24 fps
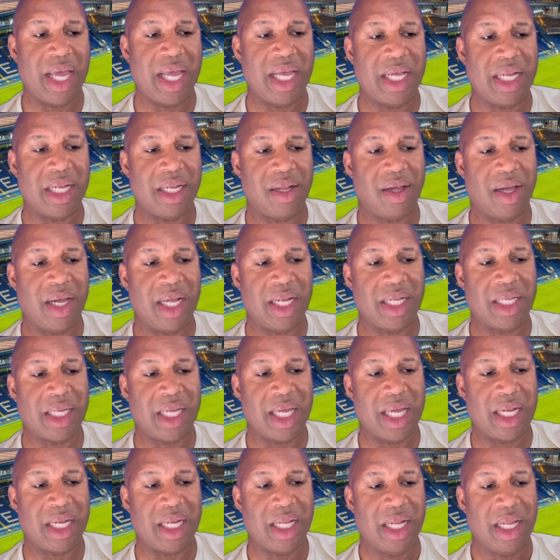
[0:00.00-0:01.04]
8, 9,
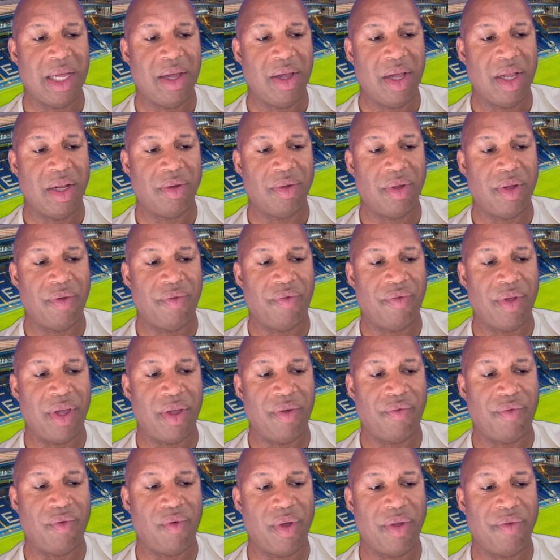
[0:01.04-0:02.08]
10, 12,
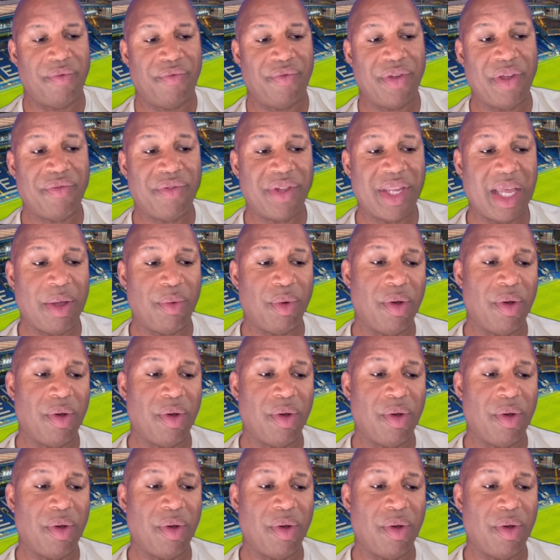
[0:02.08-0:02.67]
13, 14, 15.